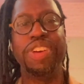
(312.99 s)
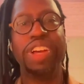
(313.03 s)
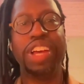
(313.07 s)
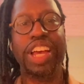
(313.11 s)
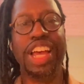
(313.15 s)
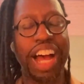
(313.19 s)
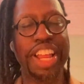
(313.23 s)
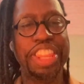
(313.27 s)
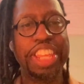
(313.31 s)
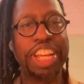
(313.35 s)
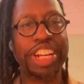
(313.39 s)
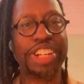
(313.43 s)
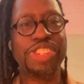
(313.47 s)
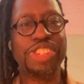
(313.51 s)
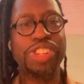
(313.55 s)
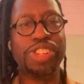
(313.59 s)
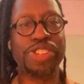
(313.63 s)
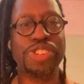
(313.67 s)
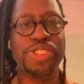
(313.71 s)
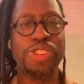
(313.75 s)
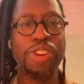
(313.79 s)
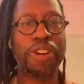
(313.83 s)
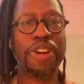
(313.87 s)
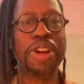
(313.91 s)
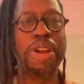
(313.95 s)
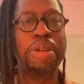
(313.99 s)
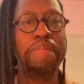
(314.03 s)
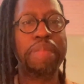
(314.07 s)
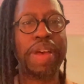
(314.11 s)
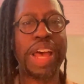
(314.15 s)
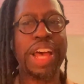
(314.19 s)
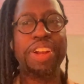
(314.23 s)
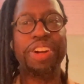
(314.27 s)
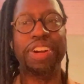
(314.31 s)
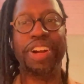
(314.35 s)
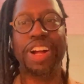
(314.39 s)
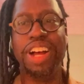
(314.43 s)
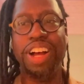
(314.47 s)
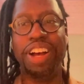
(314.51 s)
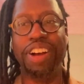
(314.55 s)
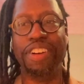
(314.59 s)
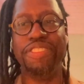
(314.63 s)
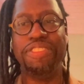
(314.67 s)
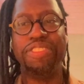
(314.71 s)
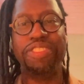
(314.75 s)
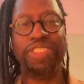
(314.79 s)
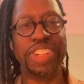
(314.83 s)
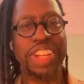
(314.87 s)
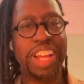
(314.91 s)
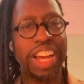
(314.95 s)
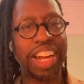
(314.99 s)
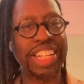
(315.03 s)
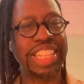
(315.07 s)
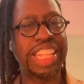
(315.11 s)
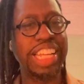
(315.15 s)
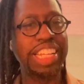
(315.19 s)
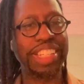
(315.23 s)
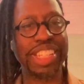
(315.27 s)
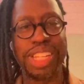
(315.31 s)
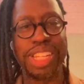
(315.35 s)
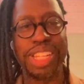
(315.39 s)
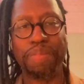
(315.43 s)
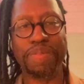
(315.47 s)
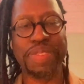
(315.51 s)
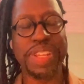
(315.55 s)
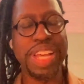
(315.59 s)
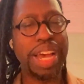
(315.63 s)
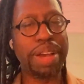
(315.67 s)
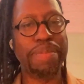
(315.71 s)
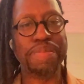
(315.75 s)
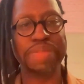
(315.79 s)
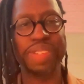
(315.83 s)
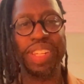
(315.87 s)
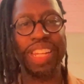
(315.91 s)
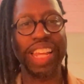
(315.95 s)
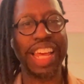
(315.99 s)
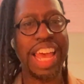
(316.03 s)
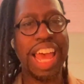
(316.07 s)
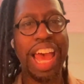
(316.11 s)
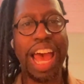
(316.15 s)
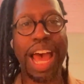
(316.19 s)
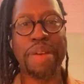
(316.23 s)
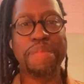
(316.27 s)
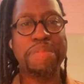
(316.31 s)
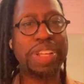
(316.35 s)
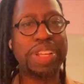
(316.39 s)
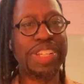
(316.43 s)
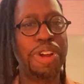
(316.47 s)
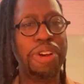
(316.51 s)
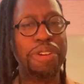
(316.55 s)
There's a certain amount of luck that sometimes happens.